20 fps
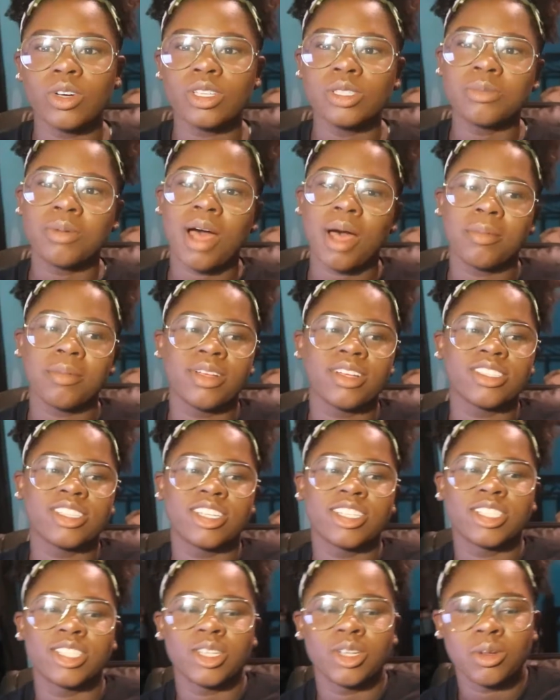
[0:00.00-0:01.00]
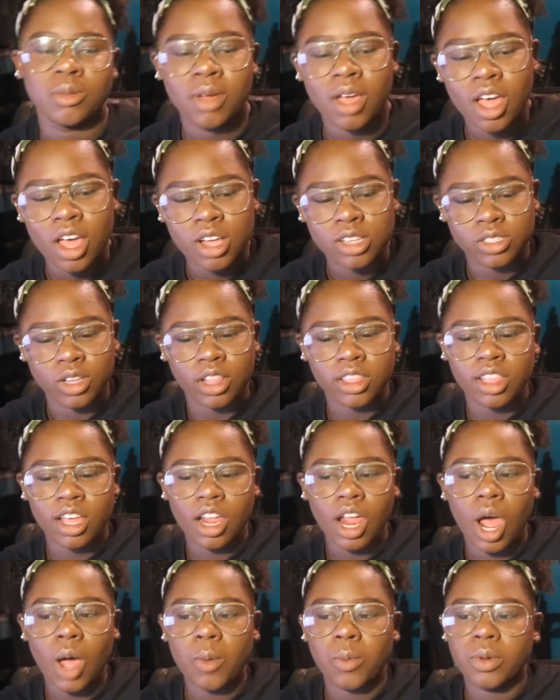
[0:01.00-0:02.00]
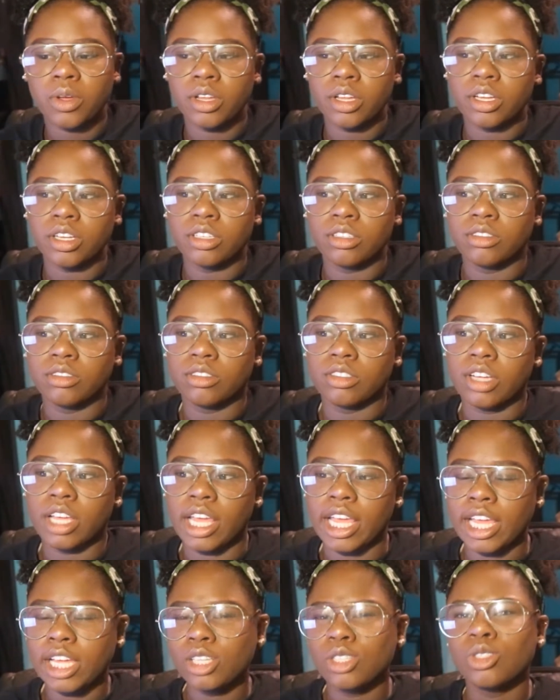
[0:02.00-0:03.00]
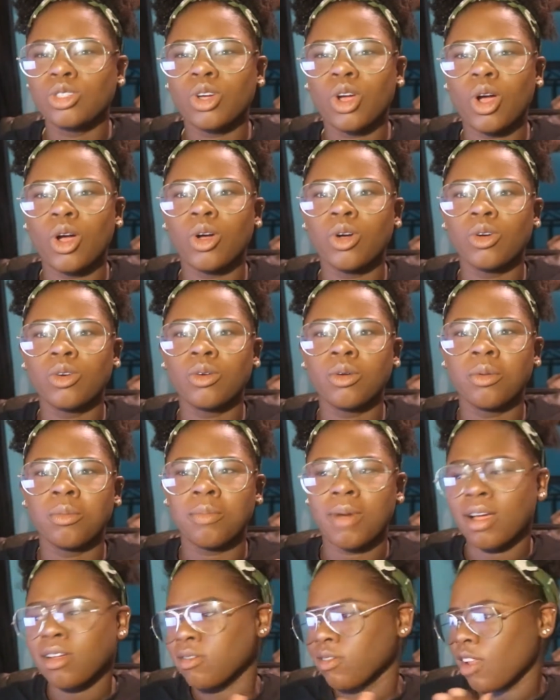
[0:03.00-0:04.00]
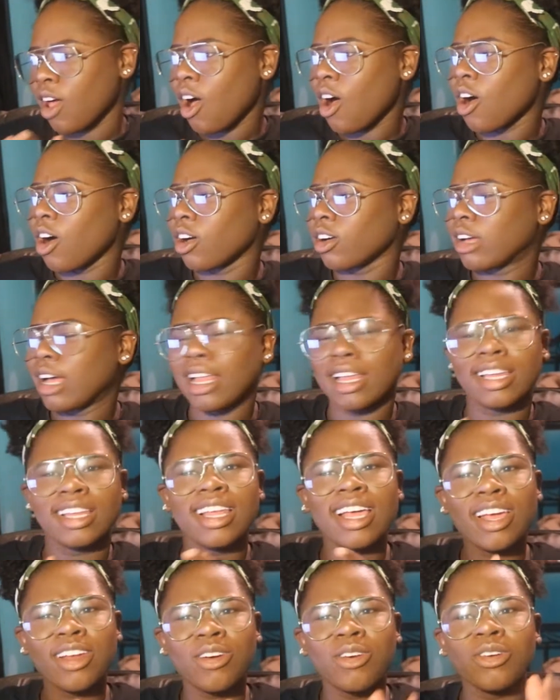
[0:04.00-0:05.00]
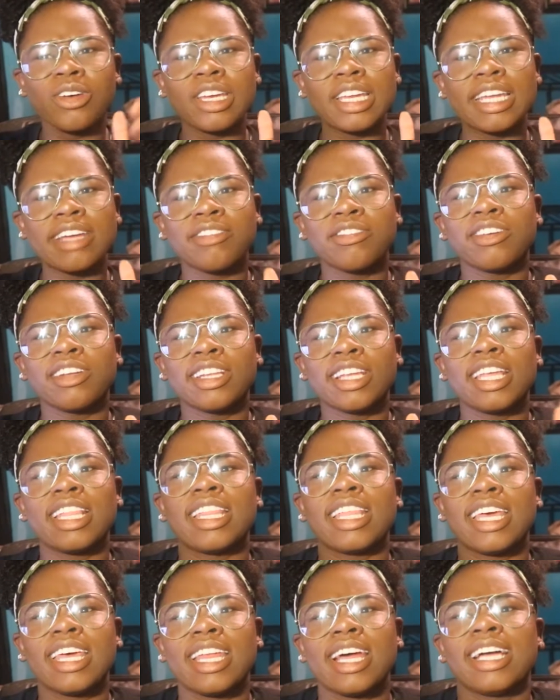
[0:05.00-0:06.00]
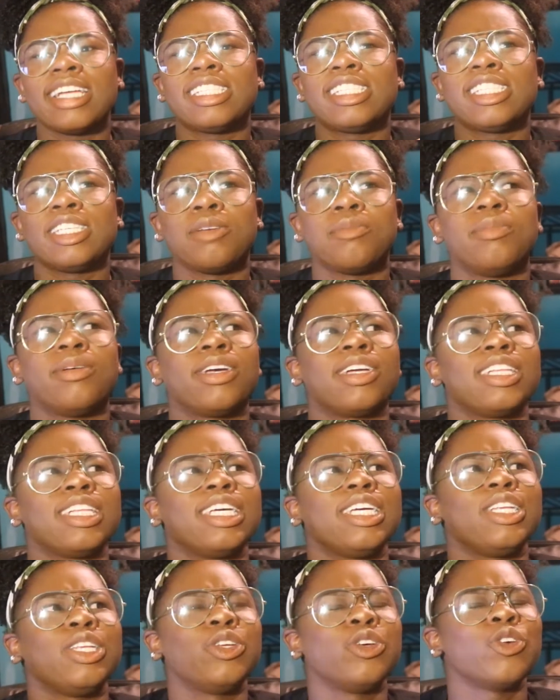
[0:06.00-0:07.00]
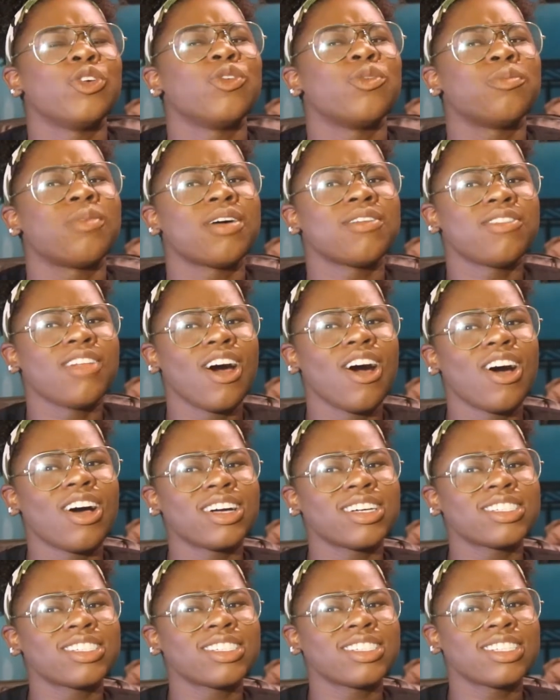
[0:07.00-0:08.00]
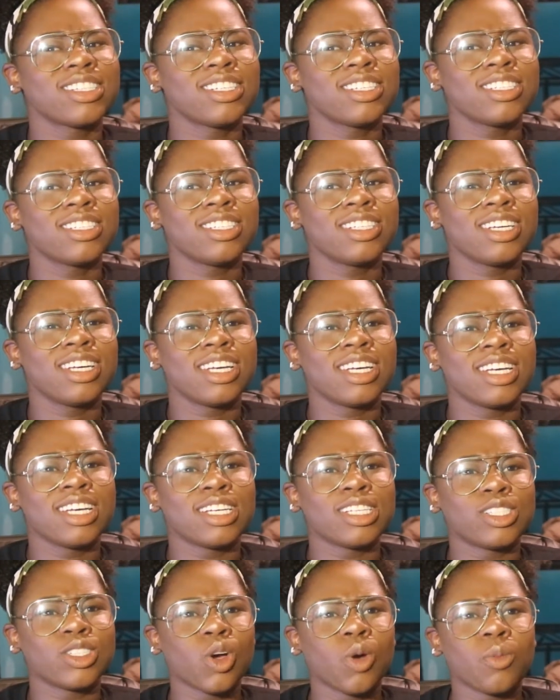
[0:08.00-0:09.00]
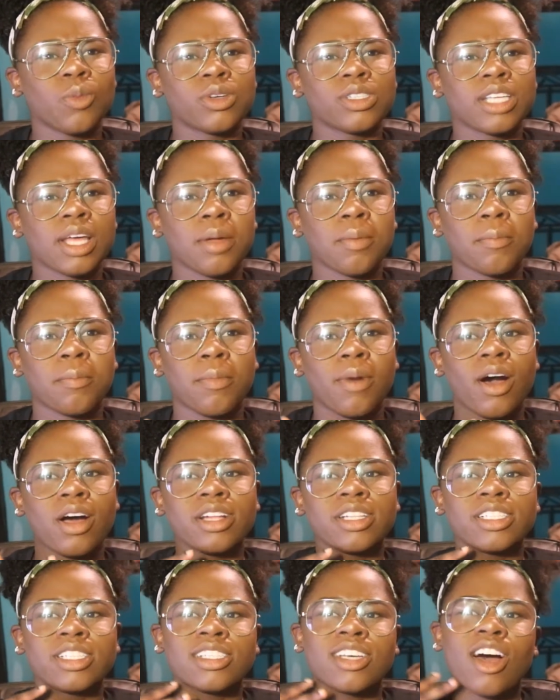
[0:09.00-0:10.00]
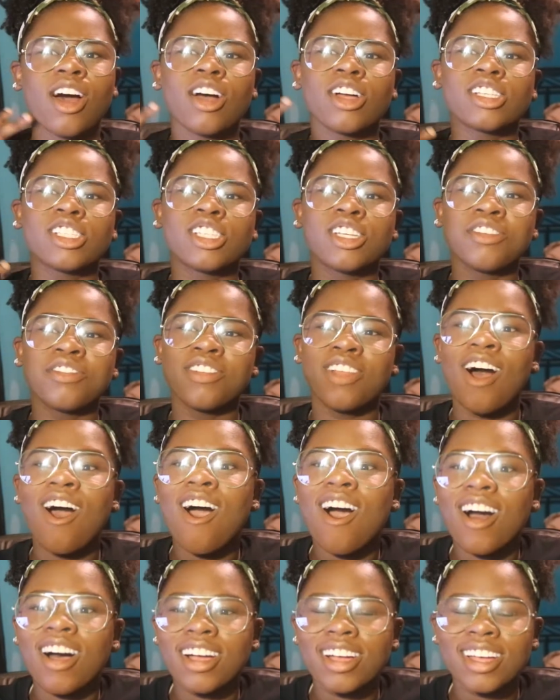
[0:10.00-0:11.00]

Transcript: What's poppin' YouTube? So I thought I would intro my vlog a little differently than I typically do my vlogs. It's almost a montage vlog.